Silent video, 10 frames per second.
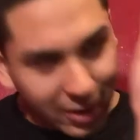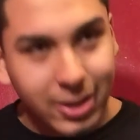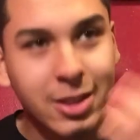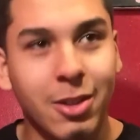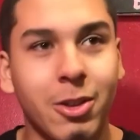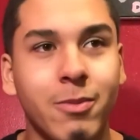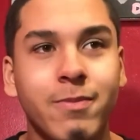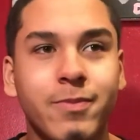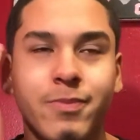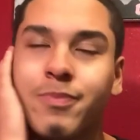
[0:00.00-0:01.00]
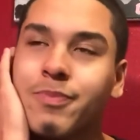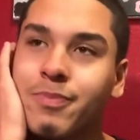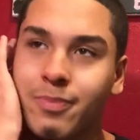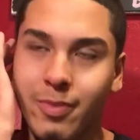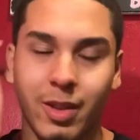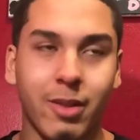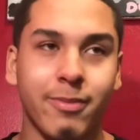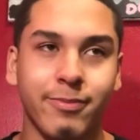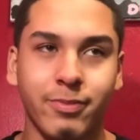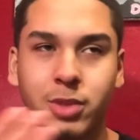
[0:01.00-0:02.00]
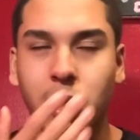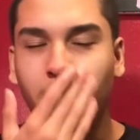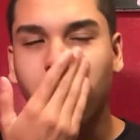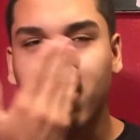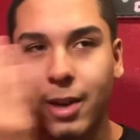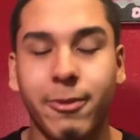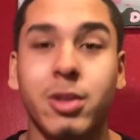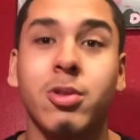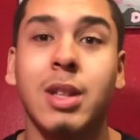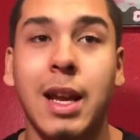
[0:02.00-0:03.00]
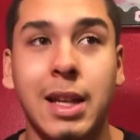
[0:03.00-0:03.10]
So so my friends was like,